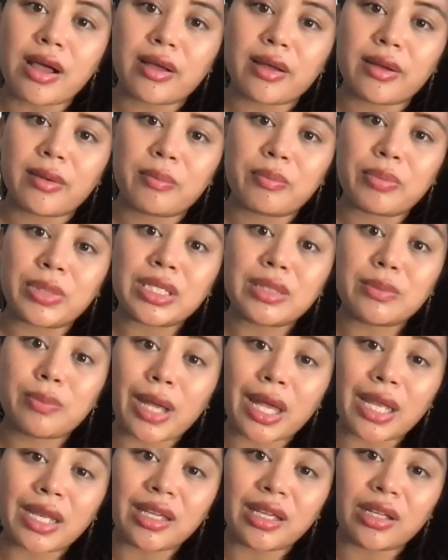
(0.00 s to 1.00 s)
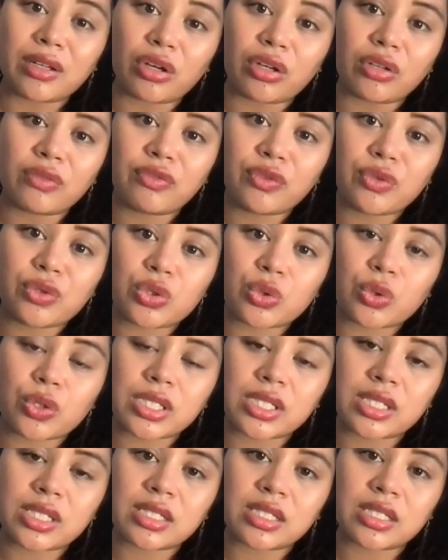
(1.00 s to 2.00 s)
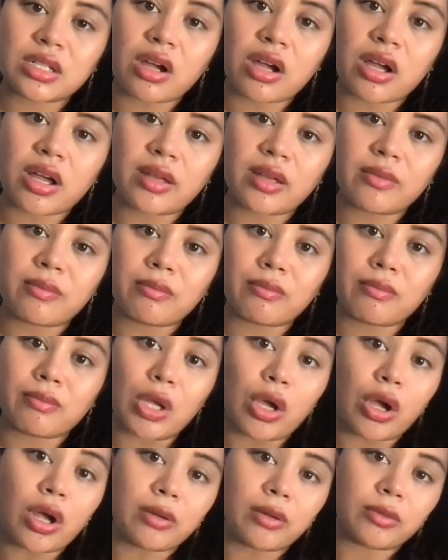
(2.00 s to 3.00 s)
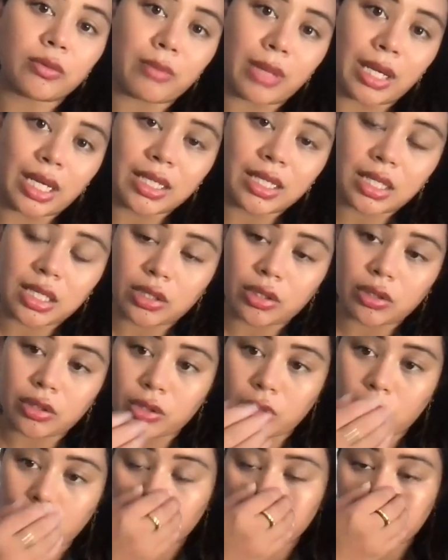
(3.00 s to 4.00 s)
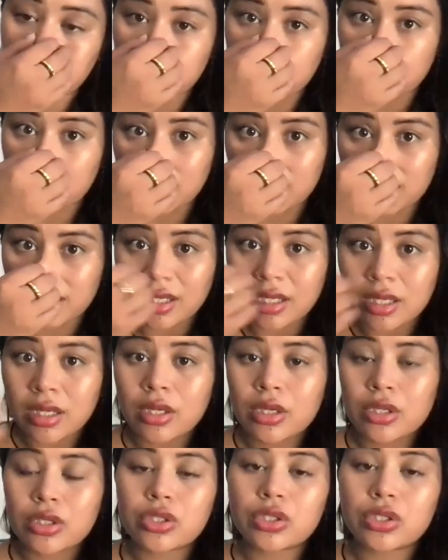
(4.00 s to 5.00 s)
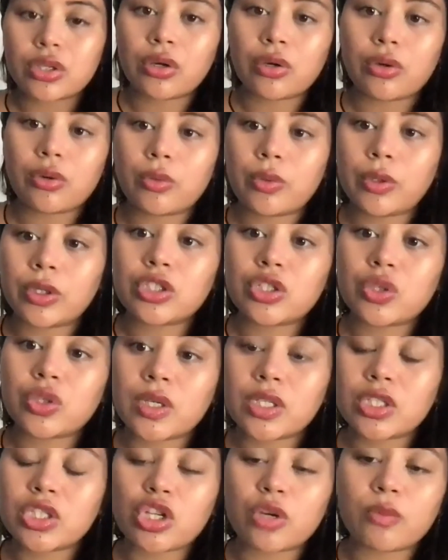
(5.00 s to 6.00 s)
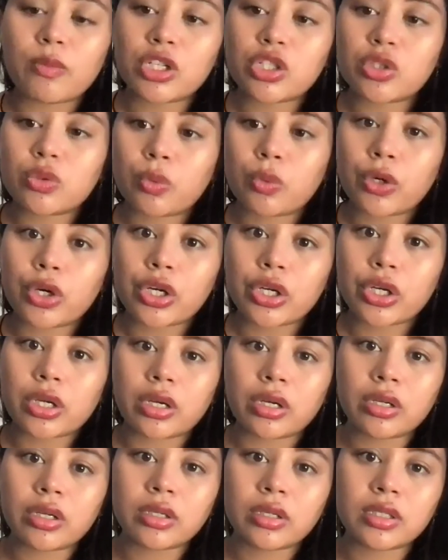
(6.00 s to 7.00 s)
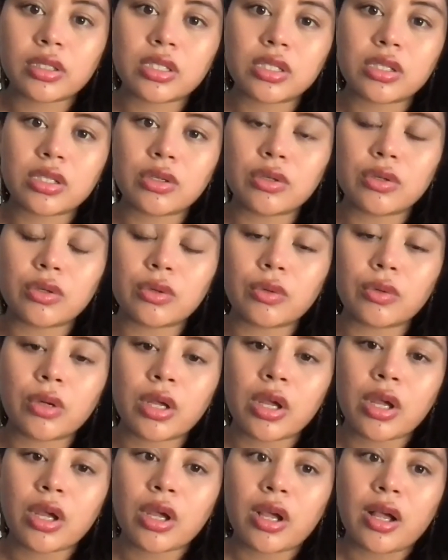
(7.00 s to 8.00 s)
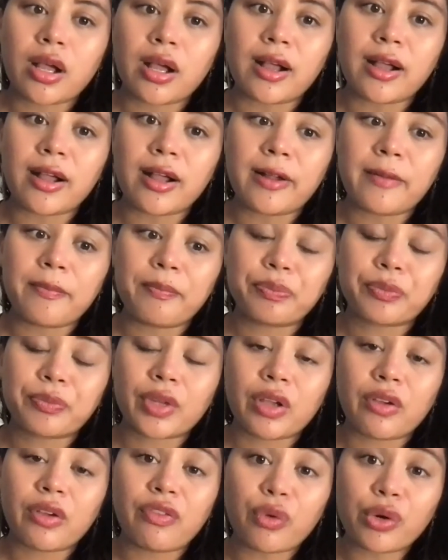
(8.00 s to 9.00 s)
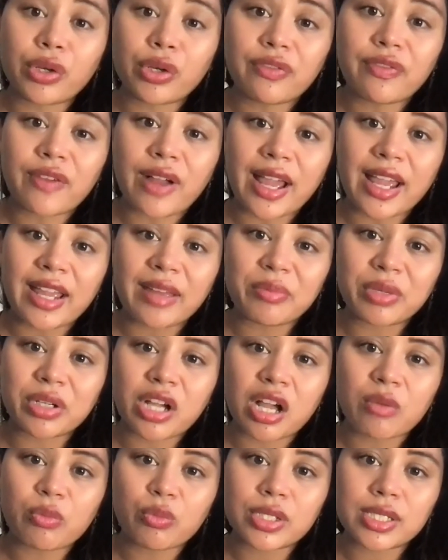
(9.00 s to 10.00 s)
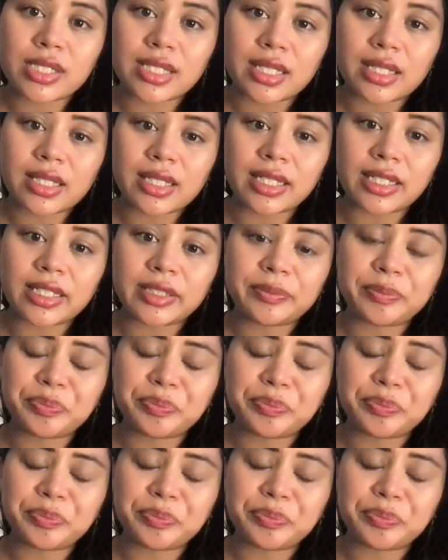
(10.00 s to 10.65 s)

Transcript: be dependent on food sources not made here in our region. So we're doing so much work to fortify and become resilient